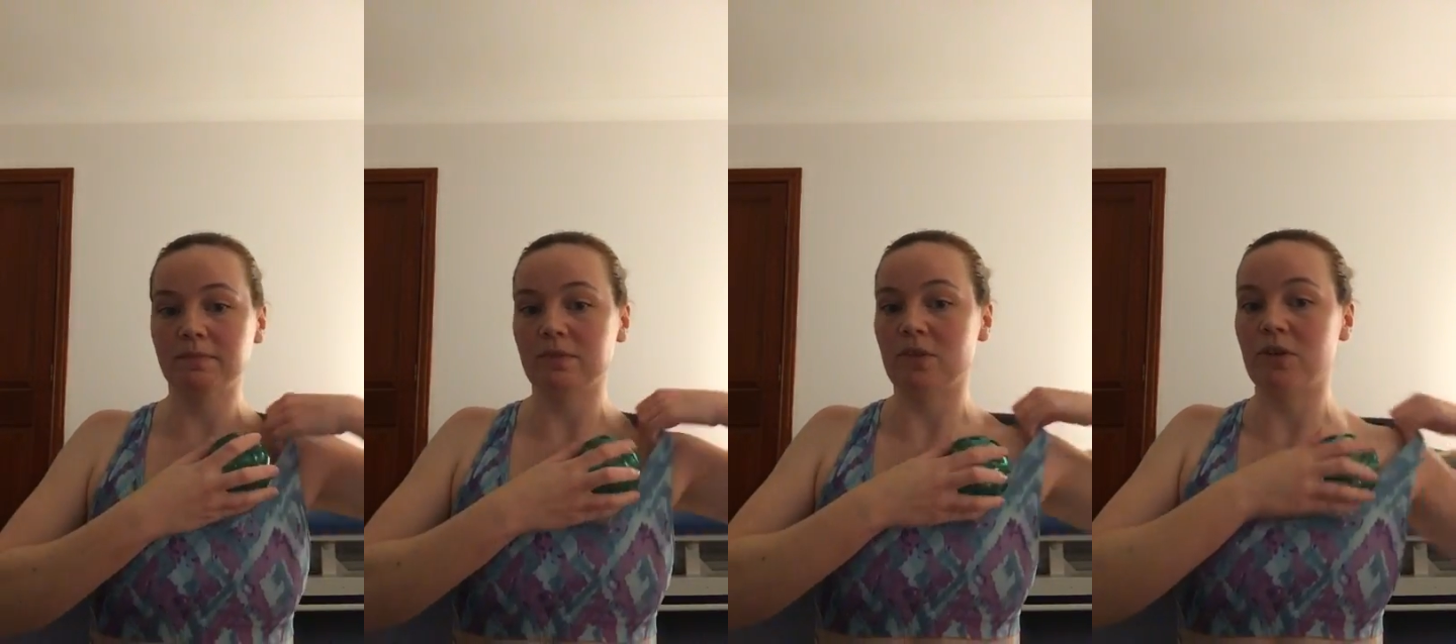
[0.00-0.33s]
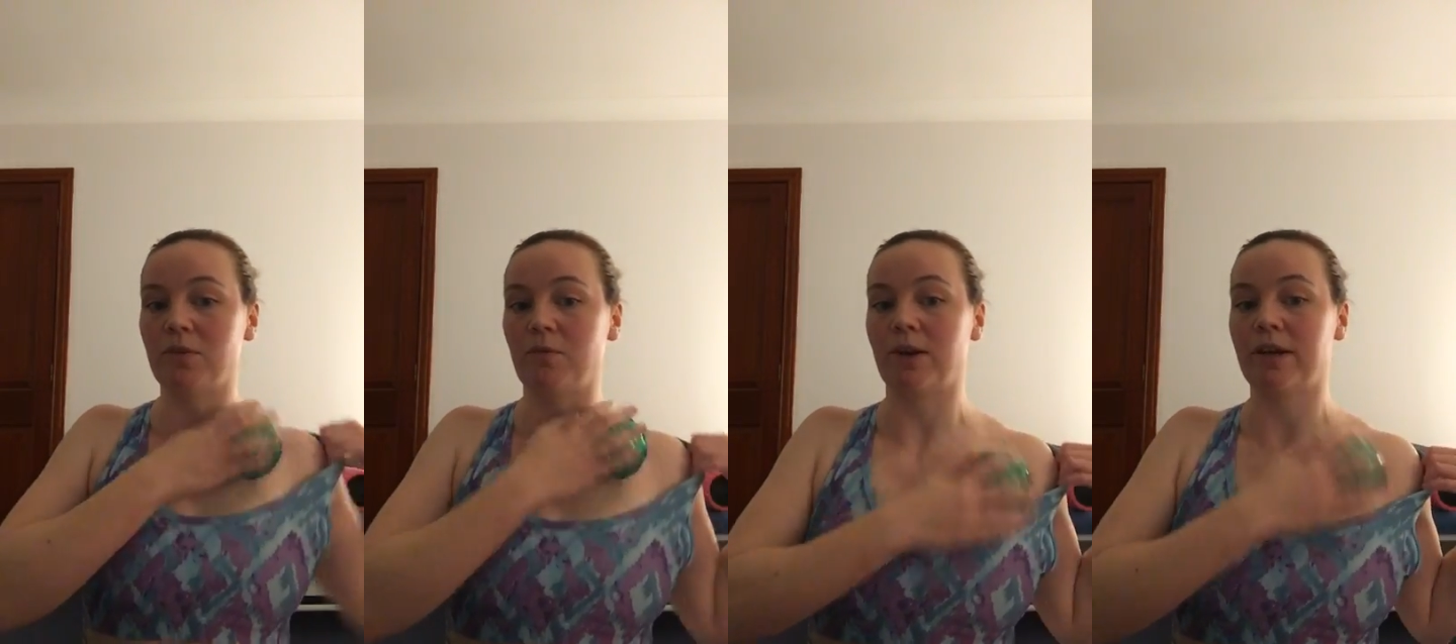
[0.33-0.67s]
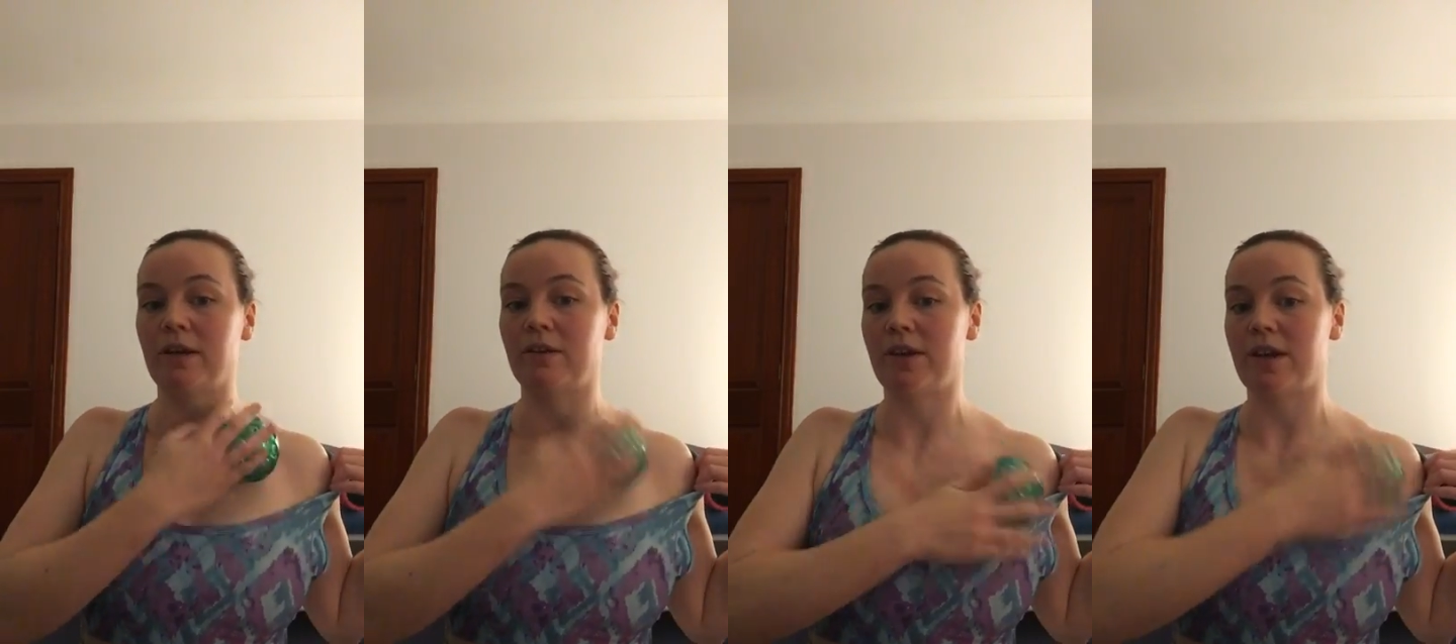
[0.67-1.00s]
You can work
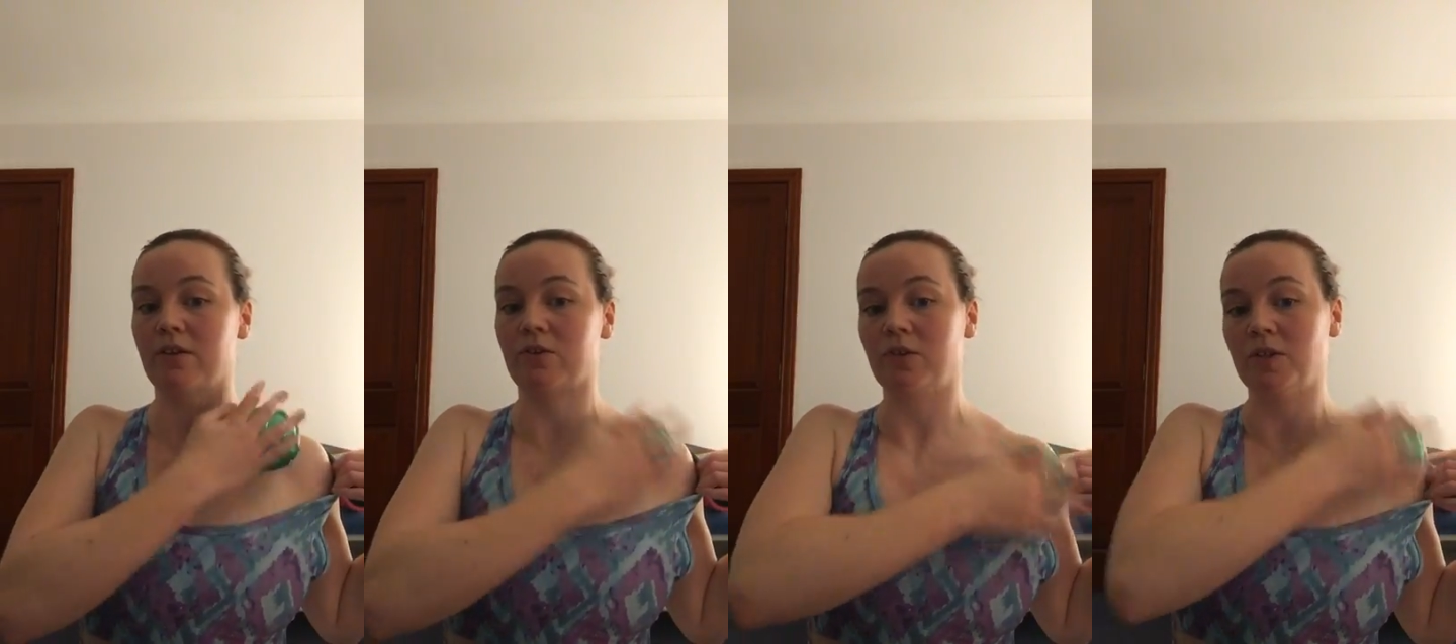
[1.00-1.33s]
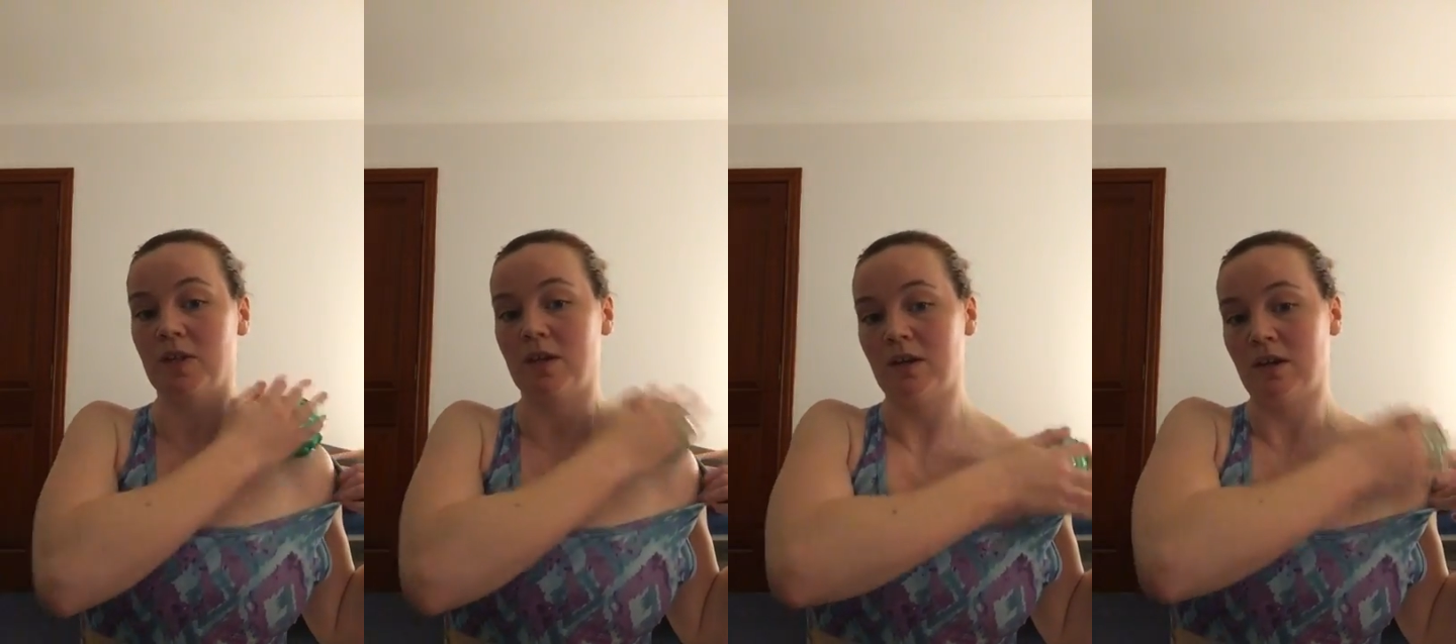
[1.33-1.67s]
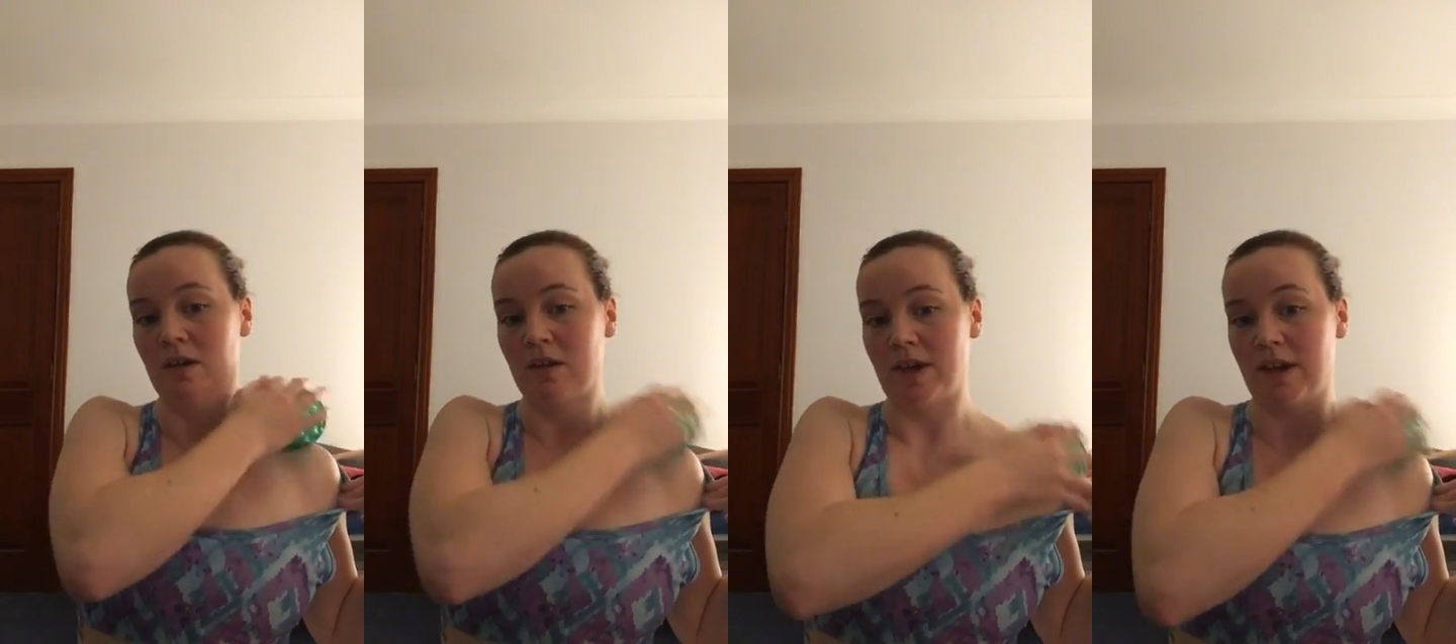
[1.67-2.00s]
it right across
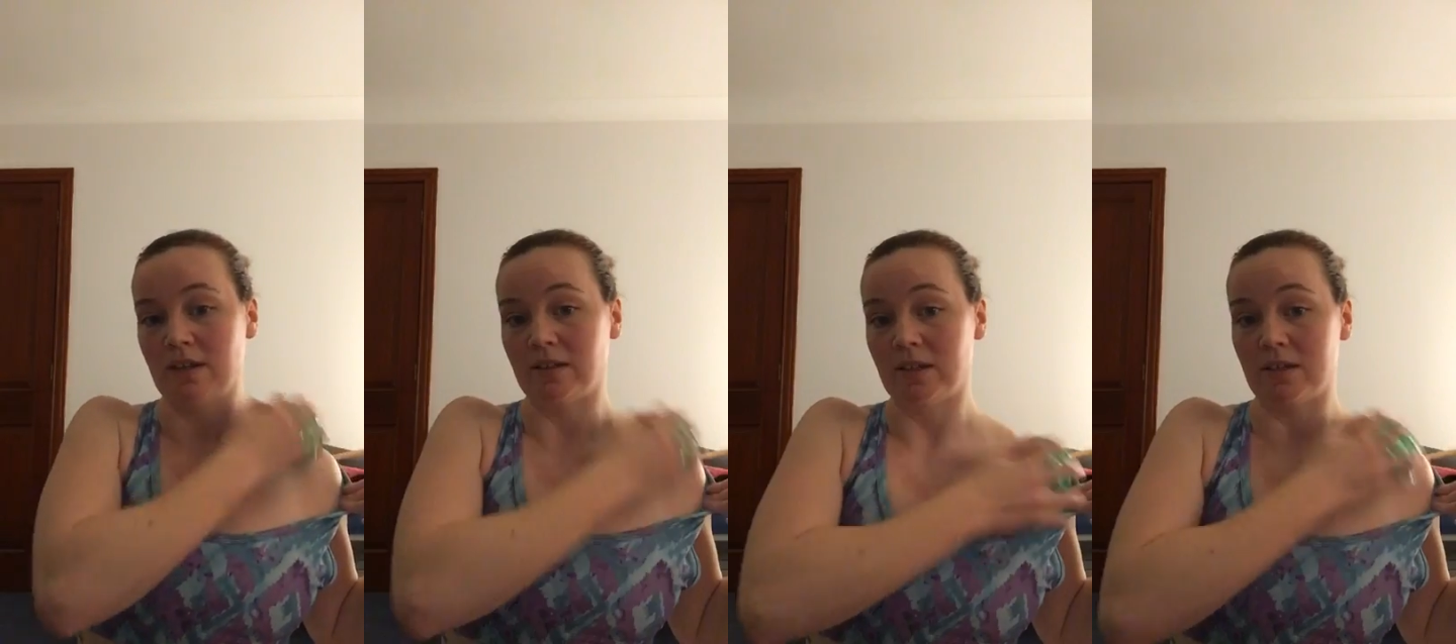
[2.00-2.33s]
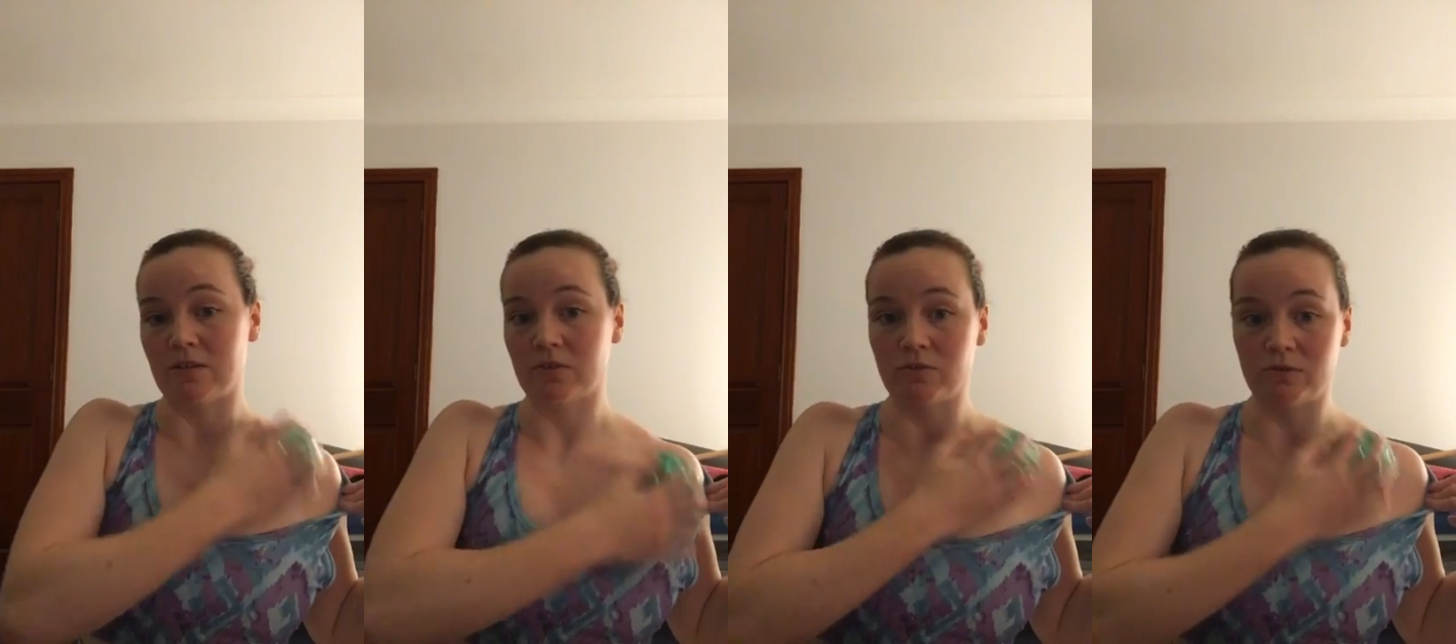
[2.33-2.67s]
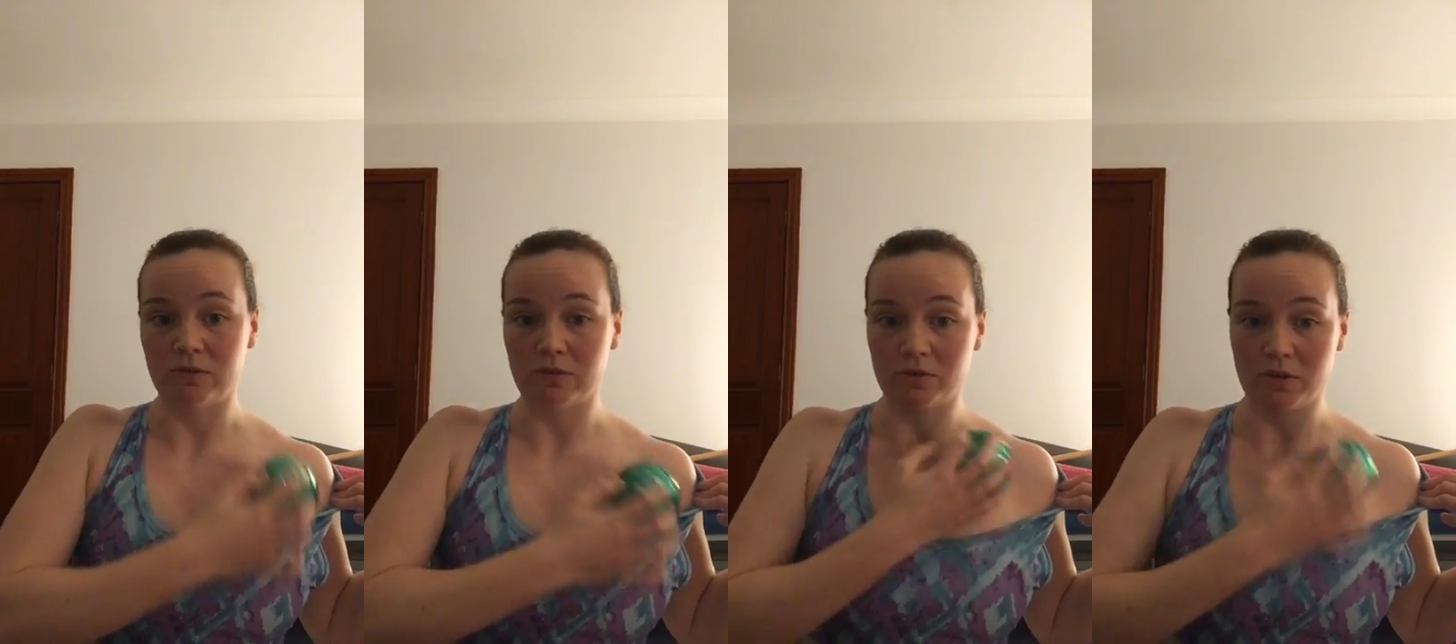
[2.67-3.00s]
the anterior
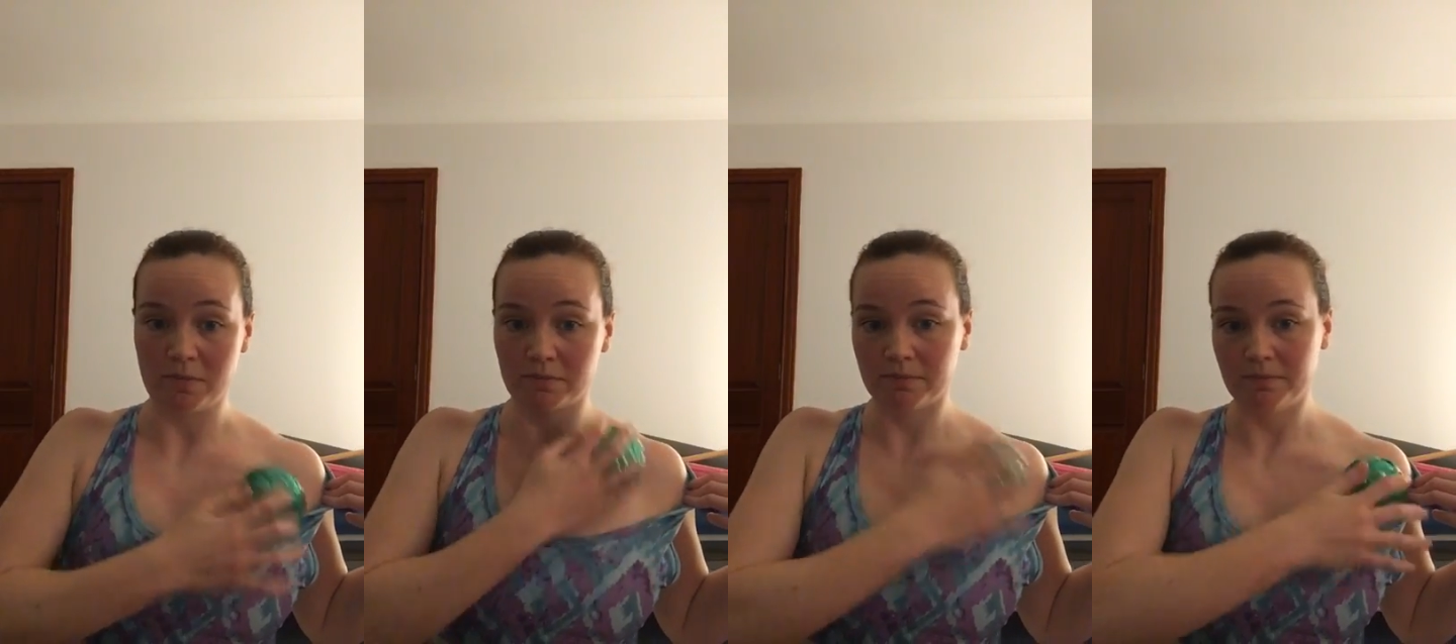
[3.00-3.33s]
shoulder joint.